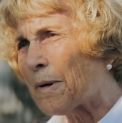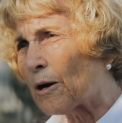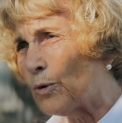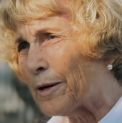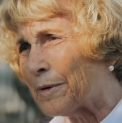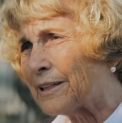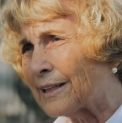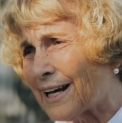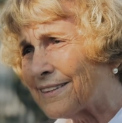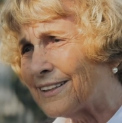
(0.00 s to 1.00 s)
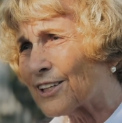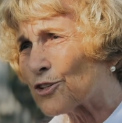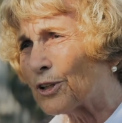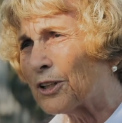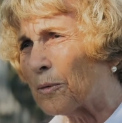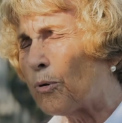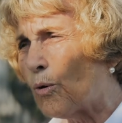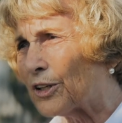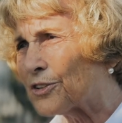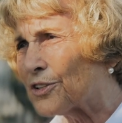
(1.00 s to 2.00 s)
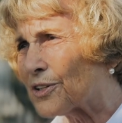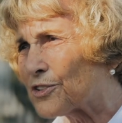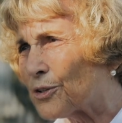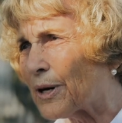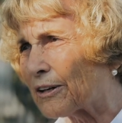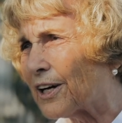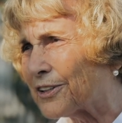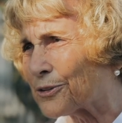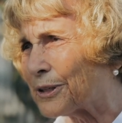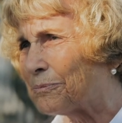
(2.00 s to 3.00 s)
by women, and I think that's really important to our country.